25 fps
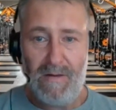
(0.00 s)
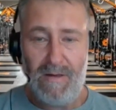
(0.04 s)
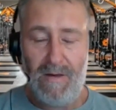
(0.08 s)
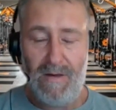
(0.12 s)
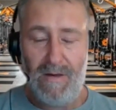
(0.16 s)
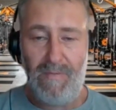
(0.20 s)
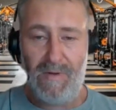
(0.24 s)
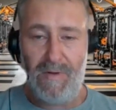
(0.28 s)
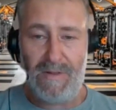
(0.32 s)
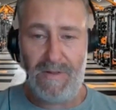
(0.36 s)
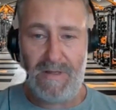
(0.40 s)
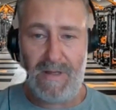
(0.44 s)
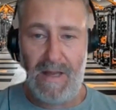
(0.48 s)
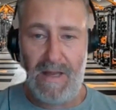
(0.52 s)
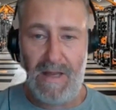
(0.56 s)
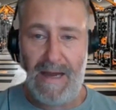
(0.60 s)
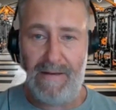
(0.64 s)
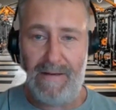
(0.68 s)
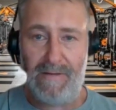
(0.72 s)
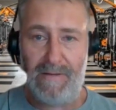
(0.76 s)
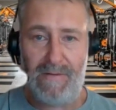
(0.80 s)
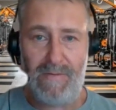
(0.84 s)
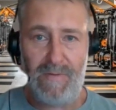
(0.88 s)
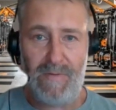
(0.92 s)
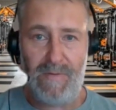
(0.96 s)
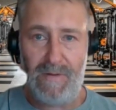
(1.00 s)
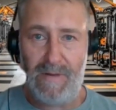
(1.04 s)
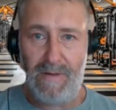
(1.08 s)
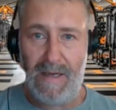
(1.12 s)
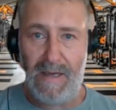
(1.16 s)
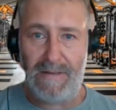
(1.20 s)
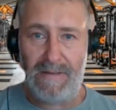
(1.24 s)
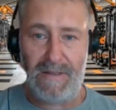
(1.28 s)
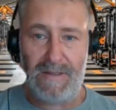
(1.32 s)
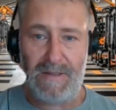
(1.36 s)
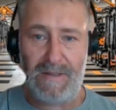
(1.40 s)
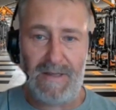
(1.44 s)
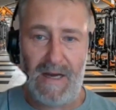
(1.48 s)
If it's light
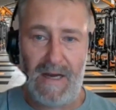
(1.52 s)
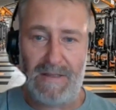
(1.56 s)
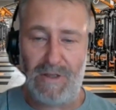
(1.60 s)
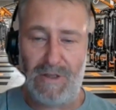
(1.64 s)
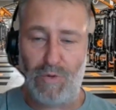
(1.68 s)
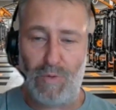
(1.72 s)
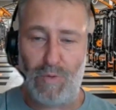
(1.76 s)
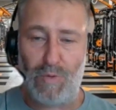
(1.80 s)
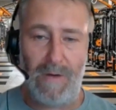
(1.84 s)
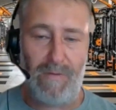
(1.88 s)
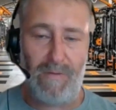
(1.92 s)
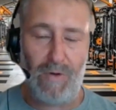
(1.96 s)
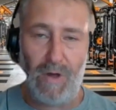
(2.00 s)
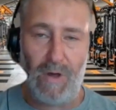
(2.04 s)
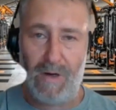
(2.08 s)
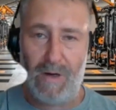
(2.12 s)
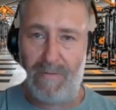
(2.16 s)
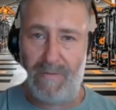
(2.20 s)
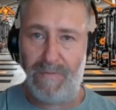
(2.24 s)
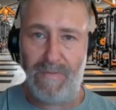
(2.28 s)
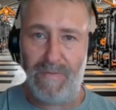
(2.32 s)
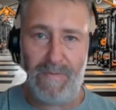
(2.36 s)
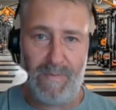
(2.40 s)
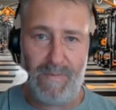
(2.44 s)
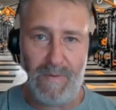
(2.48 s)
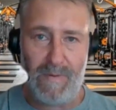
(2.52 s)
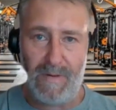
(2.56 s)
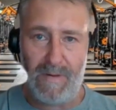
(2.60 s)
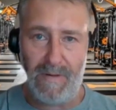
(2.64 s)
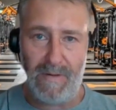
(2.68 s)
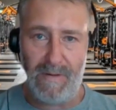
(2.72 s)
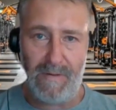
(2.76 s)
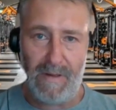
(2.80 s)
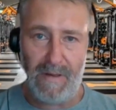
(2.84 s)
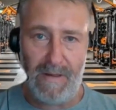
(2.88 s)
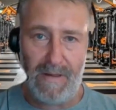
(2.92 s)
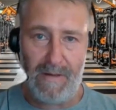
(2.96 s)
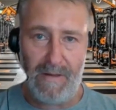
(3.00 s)
exercises, we have a lot
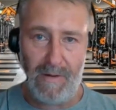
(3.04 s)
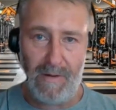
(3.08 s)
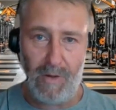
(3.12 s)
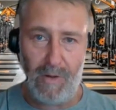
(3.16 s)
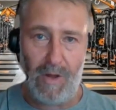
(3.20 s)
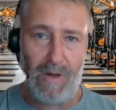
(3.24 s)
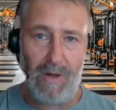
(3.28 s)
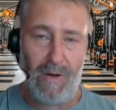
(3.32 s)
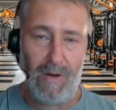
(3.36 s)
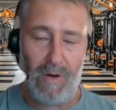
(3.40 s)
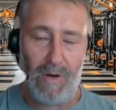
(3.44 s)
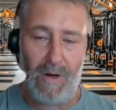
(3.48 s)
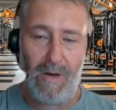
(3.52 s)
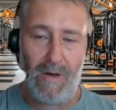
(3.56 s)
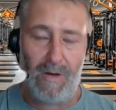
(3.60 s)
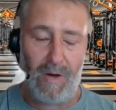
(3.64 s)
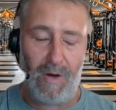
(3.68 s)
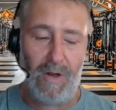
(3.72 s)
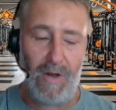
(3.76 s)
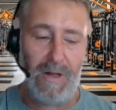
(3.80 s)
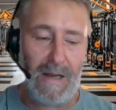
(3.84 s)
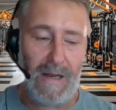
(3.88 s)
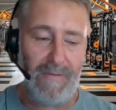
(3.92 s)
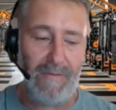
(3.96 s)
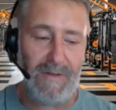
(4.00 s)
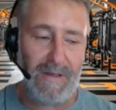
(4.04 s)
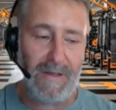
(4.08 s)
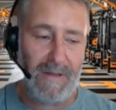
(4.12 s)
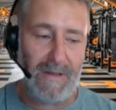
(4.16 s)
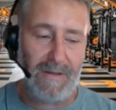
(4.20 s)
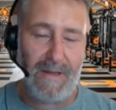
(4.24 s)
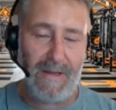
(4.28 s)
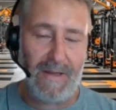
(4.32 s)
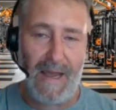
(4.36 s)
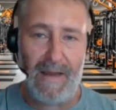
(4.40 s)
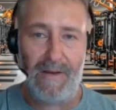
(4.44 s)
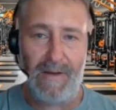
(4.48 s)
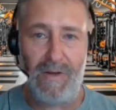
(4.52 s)
left in the
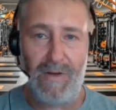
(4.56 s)
tank,